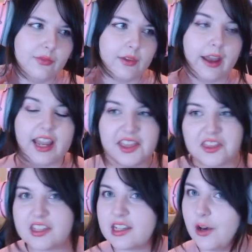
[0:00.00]
in
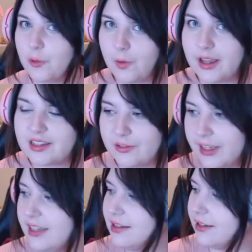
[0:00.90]
the southwest of
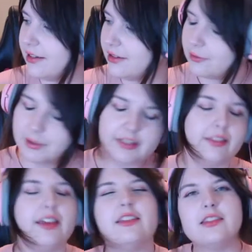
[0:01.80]
England, we
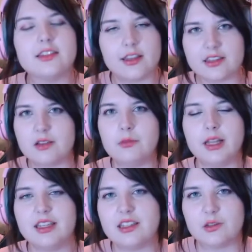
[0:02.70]
there's there's some
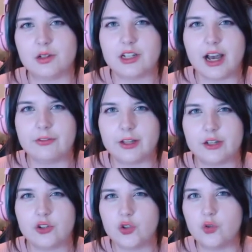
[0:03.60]
places which have like
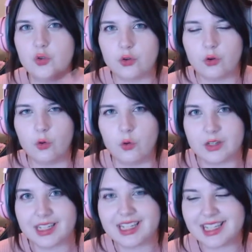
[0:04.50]
chalk
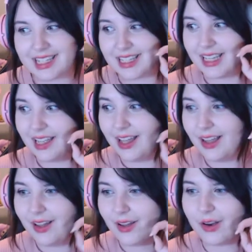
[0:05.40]
horses
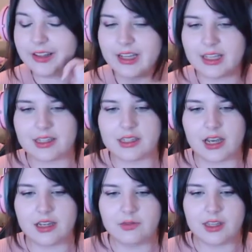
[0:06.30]
on like the
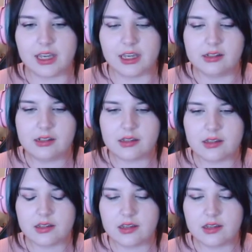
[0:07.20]
side of the hills.